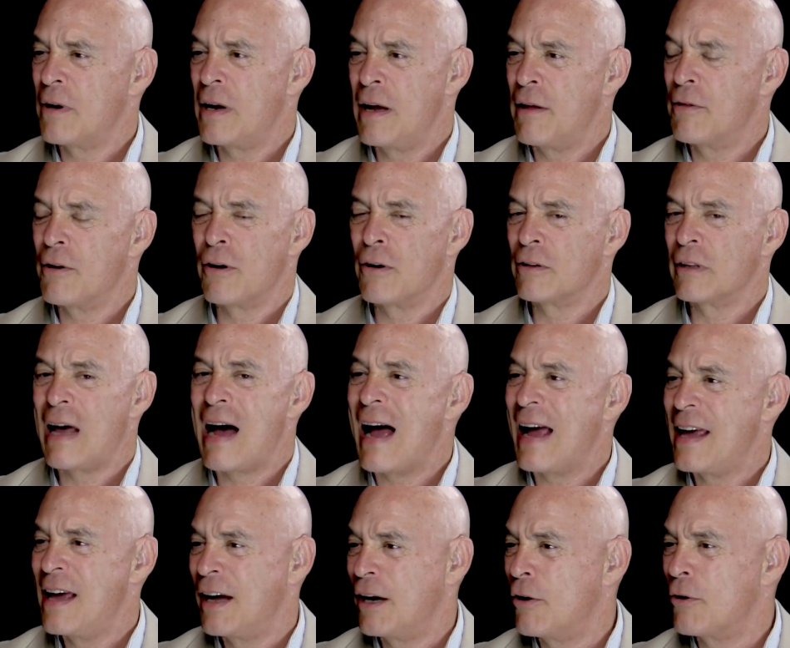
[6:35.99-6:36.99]
either
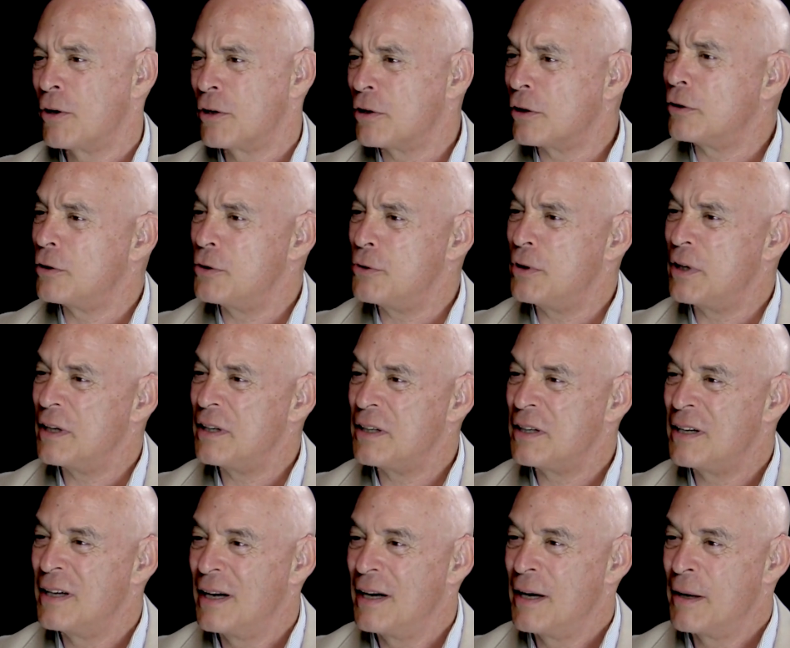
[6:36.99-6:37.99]
lying or deluded,
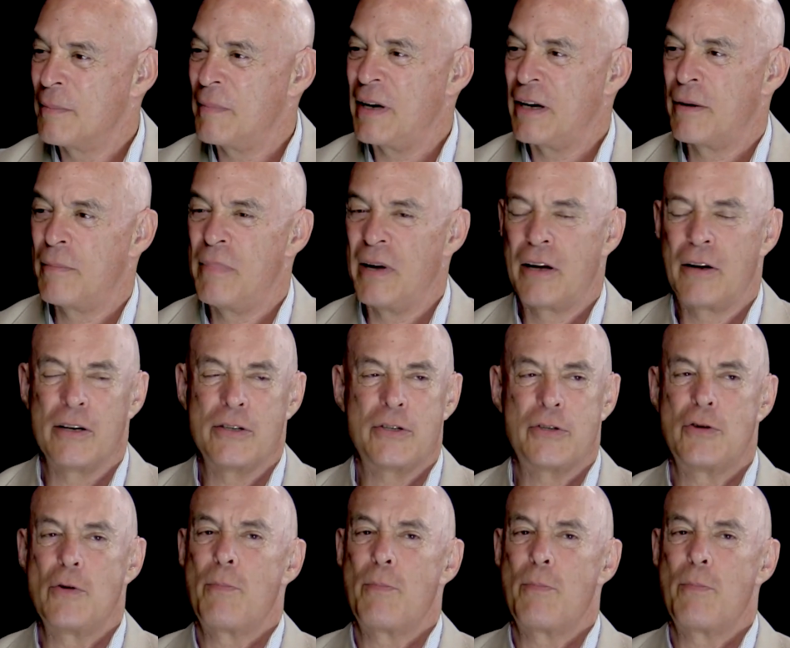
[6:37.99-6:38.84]
because